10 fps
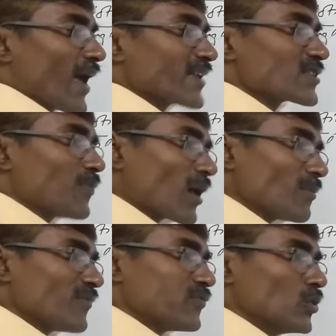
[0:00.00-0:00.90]
as a form
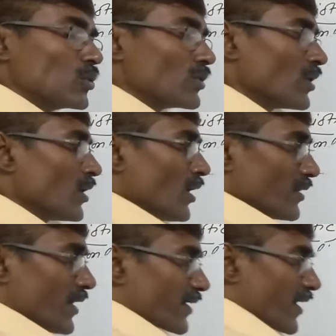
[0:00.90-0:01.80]
of food
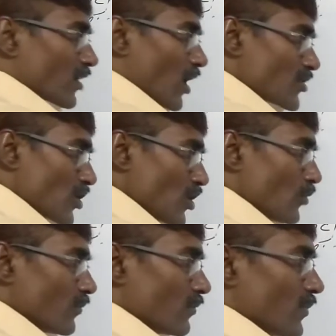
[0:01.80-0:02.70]
that can
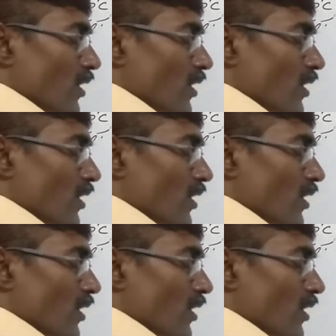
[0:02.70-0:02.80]
consume